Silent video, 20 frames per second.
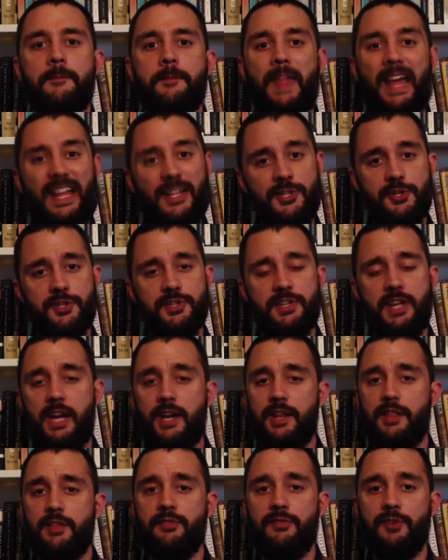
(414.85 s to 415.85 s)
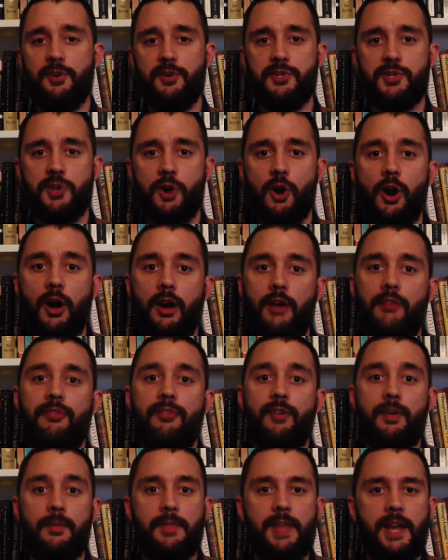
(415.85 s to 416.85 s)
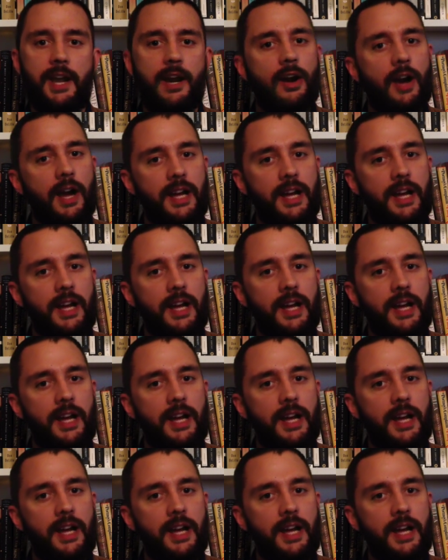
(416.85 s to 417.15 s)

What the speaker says: That's just kind of the first arc. From there,